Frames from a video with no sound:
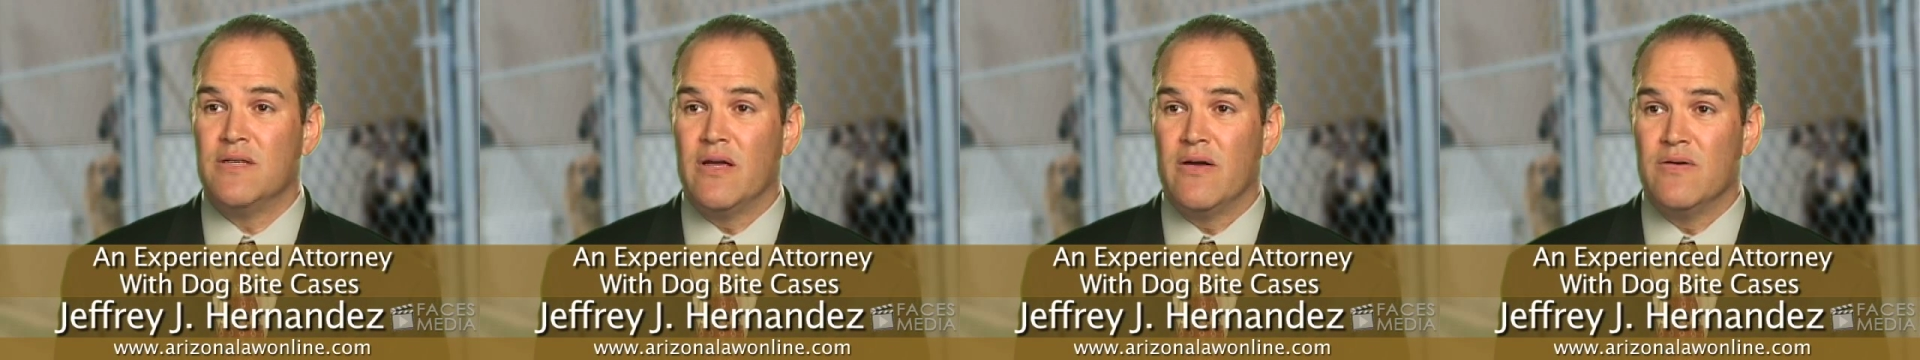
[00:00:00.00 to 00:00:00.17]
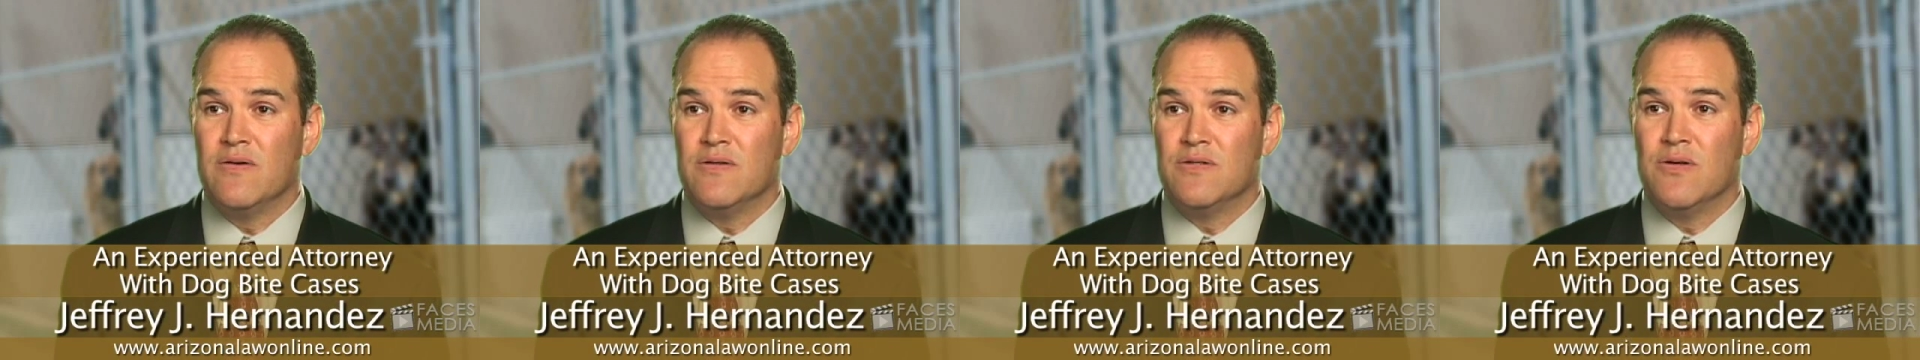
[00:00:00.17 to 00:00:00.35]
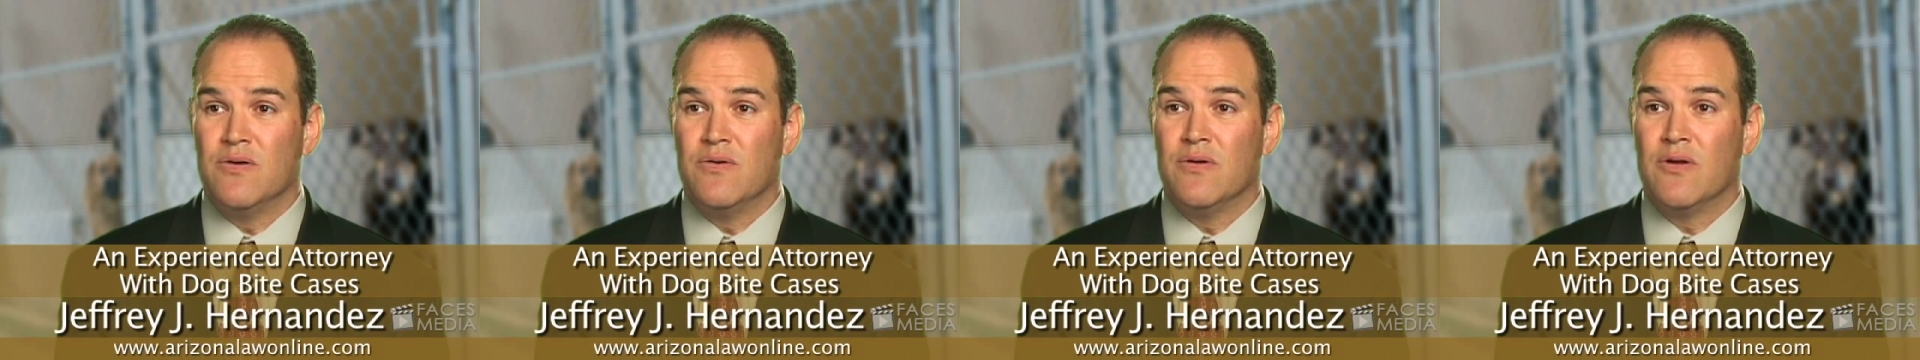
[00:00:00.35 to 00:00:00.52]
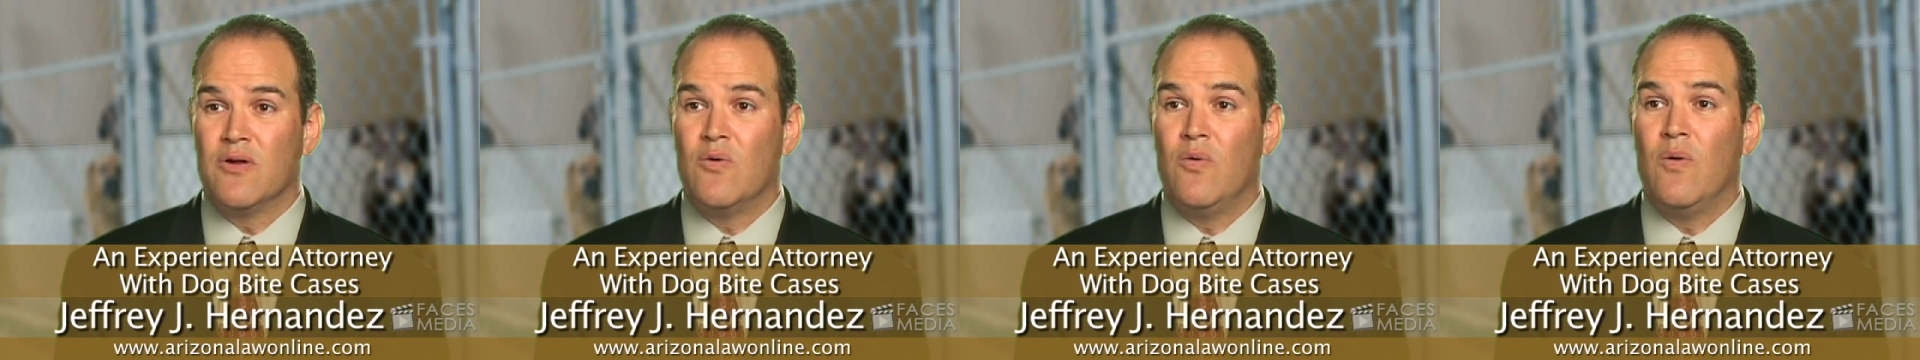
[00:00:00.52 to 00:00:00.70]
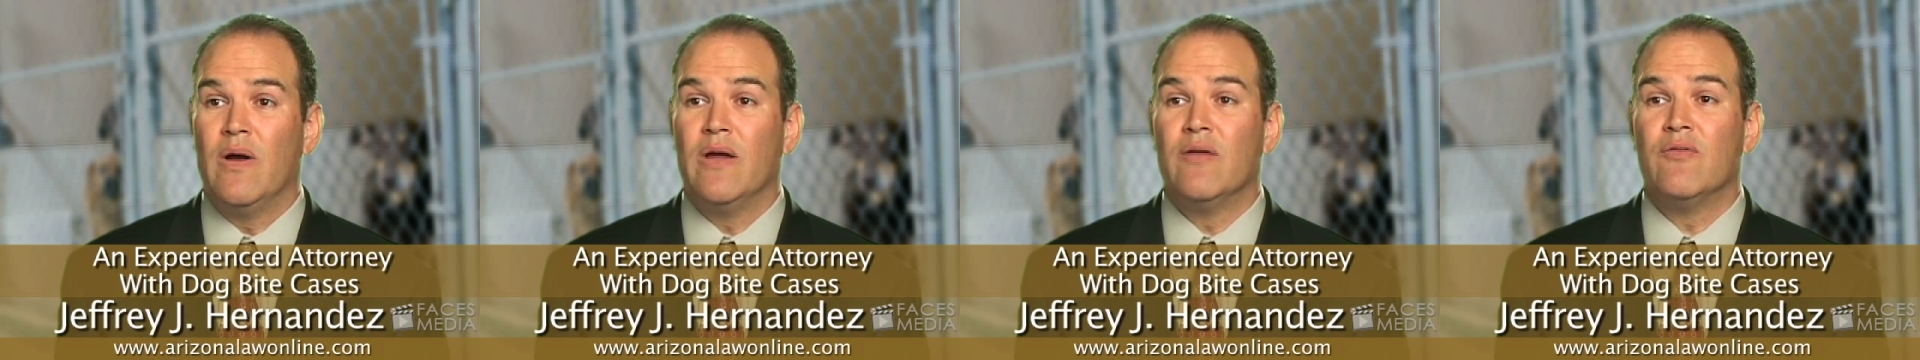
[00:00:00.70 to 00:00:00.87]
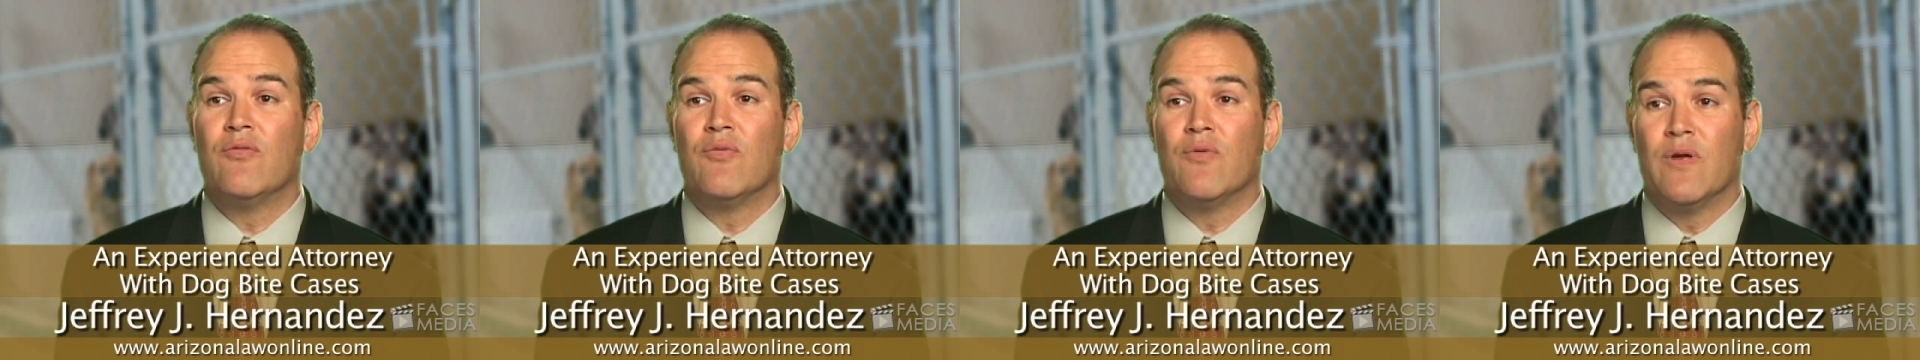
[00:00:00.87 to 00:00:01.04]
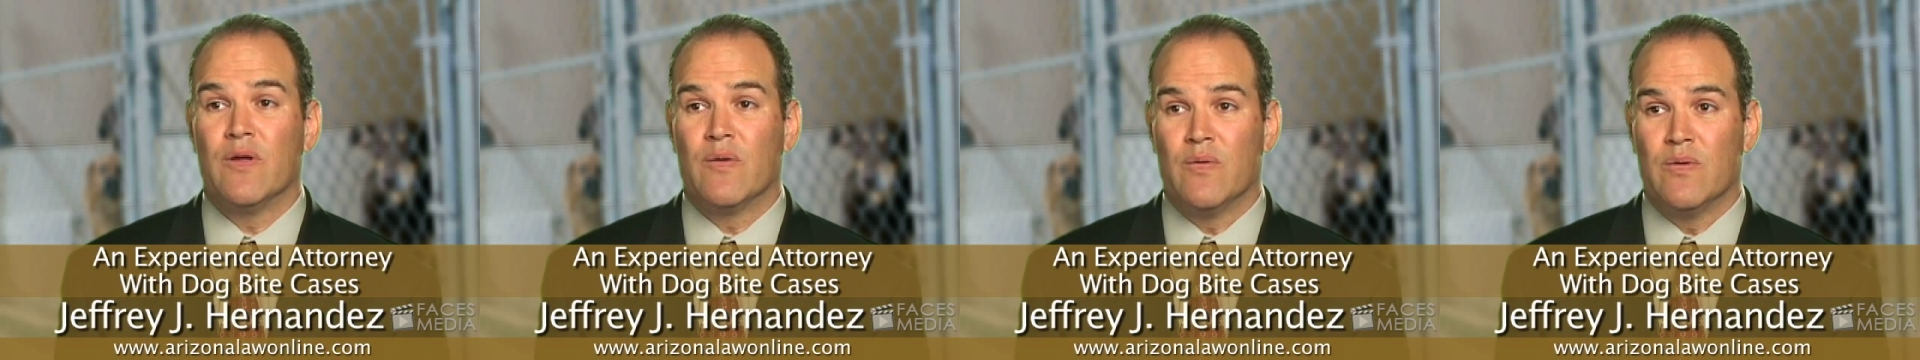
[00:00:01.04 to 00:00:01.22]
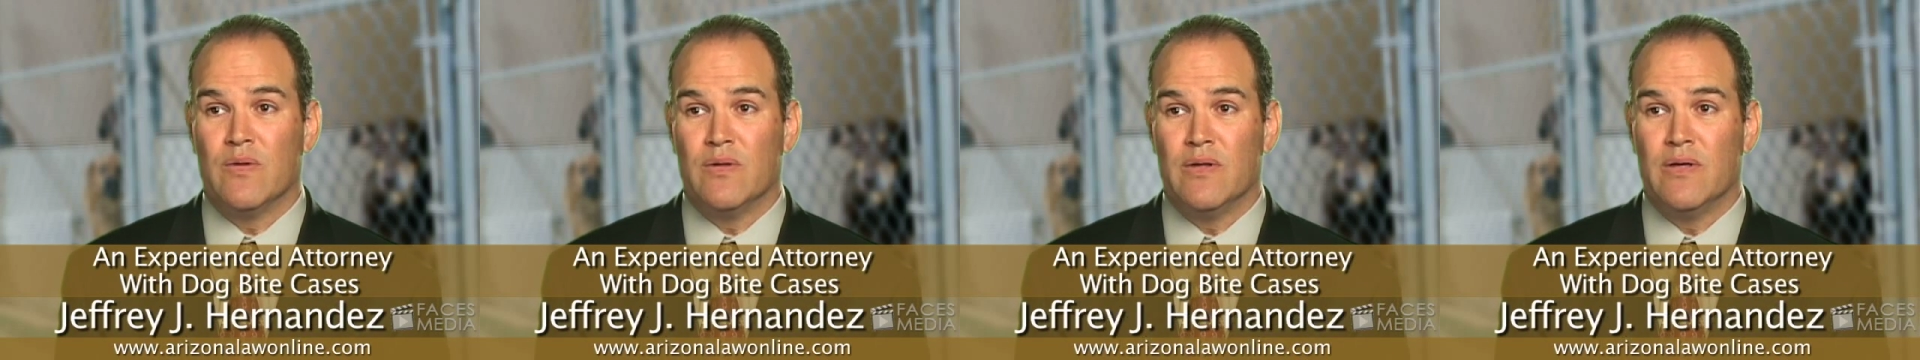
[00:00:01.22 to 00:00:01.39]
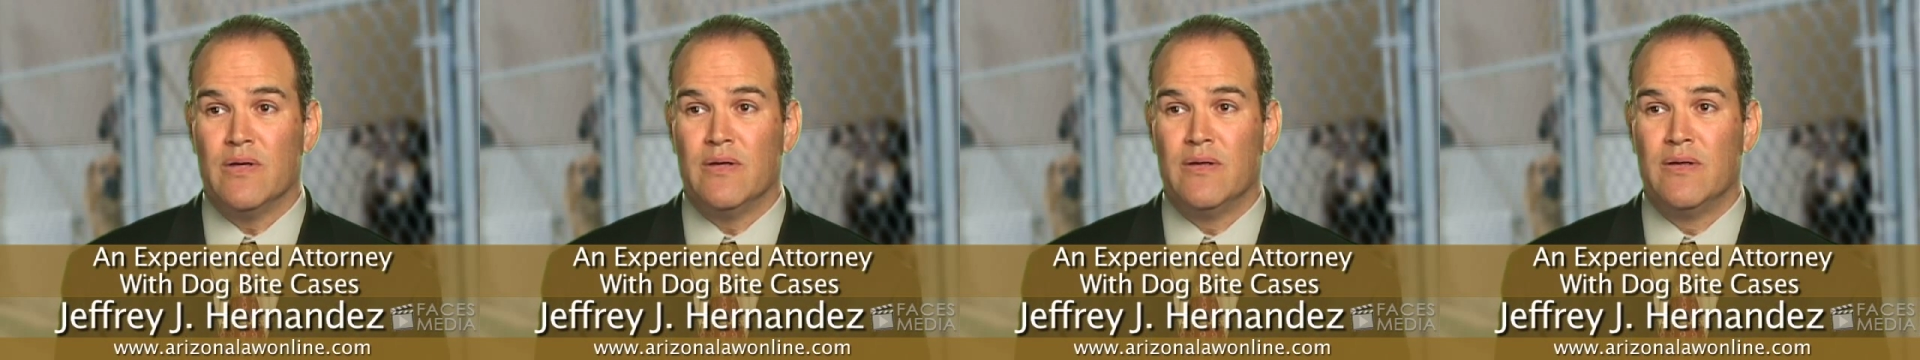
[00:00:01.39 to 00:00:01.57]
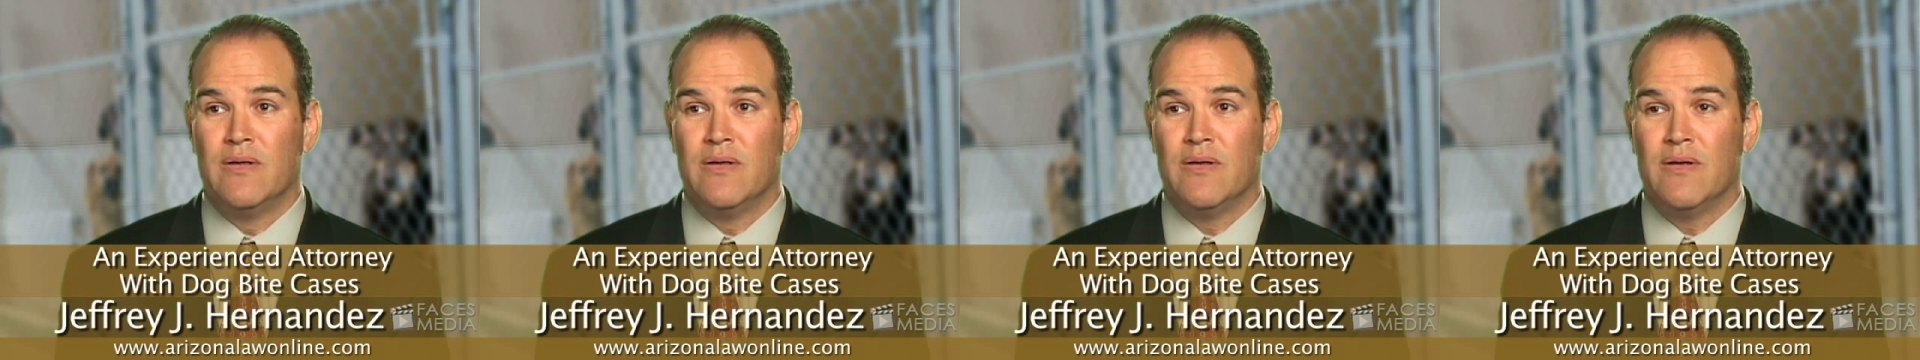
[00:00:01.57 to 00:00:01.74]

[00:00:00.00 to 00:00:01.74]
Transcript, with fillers: Arizona quite frequently.